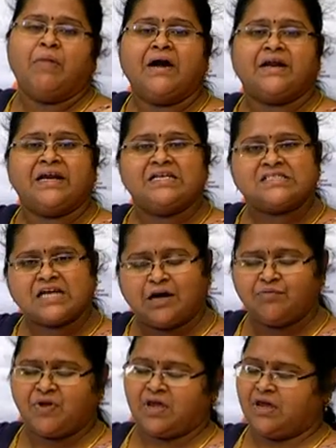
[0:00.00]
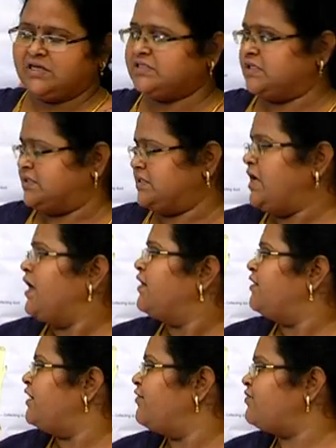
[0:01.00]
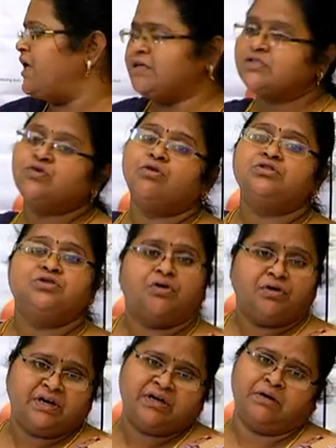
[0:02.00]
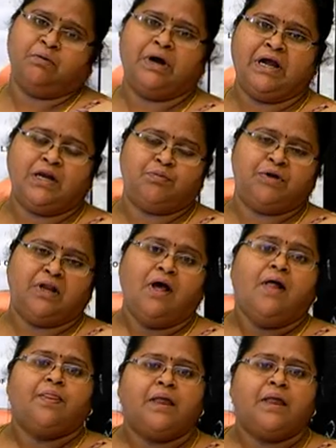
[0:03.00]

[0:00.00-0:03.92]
But in some cases, if there is no donor available,